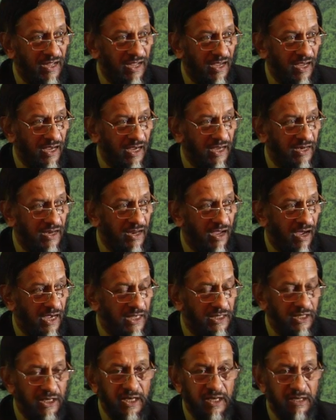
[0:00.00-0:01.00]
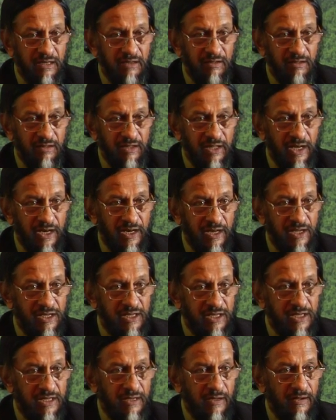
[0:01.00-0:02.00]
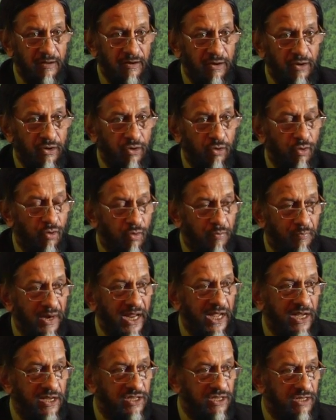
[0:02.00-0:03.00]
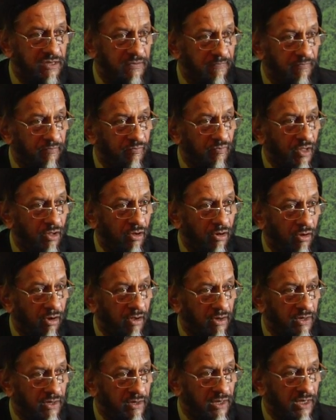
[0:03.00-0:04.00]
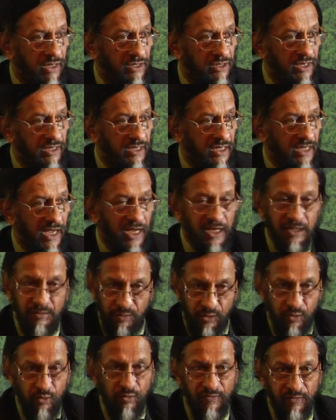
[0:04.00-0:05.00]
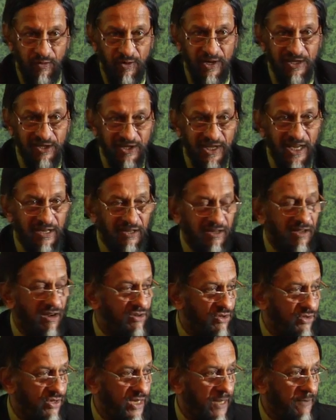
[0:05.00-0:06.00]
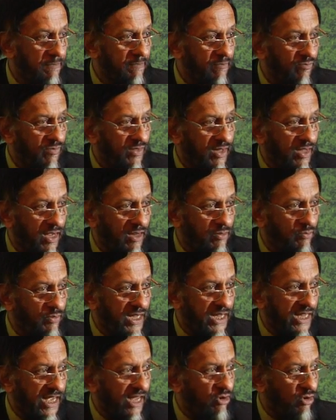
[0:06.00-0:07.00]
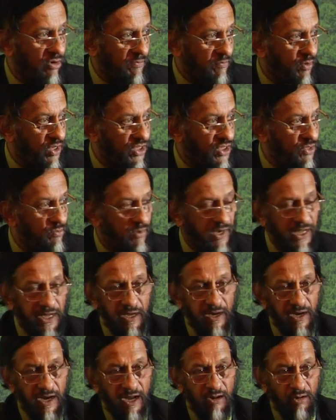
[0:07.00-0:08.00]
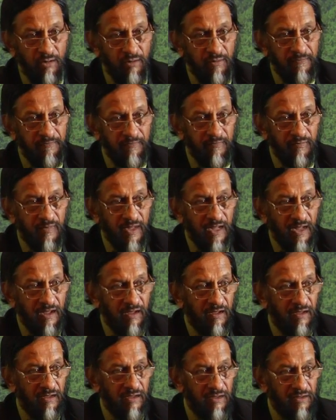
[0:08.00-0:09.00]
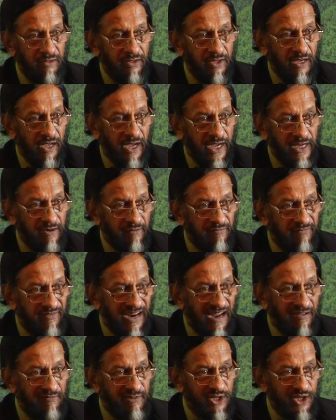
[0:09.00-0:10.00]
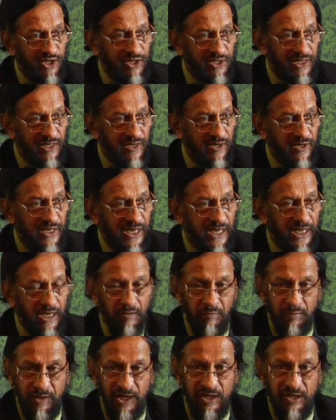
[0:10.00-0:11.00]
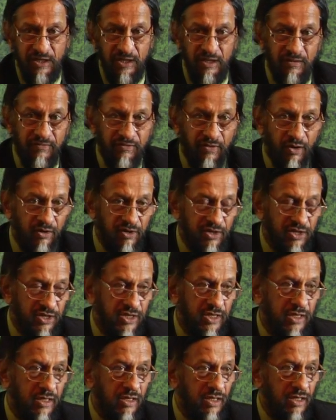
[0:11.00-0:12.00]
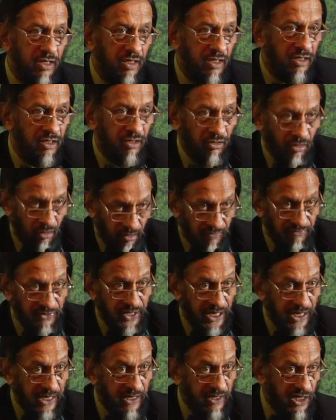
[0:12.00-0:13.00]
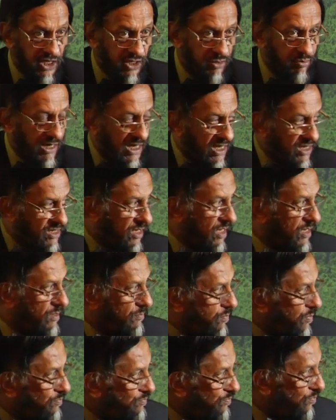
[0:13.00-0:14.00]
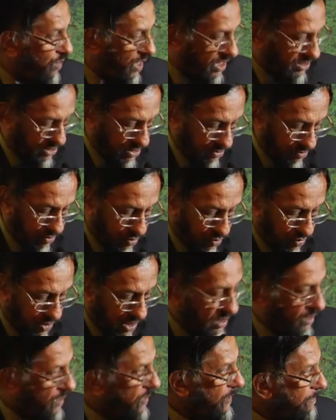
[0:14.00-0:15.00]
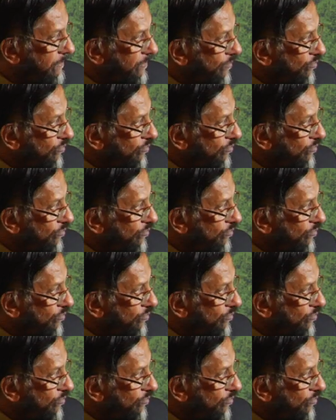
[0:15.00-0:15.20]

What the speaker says: And I think there is no place on earth as beautiful as that country, and we cannot possibly allow the kind of ravages that are taking place in the forests of there as well as other parts of the world.